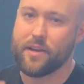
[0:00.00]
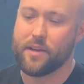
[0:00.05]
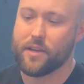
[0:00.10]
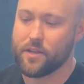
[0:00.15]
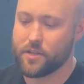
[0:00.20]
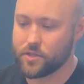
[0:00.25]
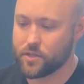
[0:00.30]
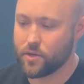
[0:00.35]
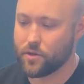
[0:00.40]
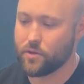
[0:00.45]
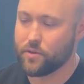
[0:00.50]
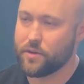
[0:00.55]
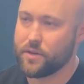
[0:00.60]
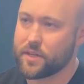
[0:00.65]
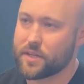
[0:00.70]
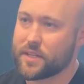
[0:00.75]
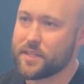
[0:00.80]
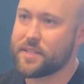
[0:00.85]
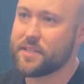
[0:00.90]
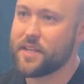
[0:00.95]
So
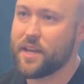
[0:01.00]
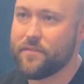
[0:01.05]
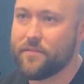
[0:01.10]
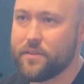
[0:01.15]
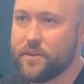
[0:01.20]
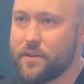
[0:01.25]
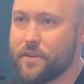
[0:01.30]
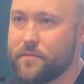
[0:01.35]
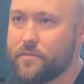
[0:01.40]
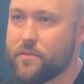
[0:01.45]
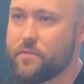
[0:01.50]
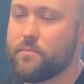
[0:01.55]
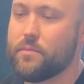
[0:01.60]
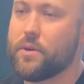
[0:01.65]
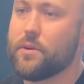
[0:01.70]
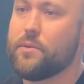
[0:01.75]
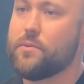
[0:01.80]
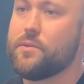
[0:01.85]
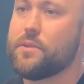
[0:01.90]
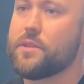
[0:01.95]
there's 7 different
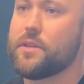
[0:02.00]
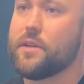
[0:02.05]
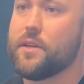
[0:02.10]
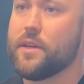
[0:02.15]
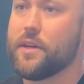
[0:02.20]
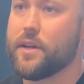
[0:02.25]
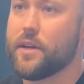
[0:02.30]
bones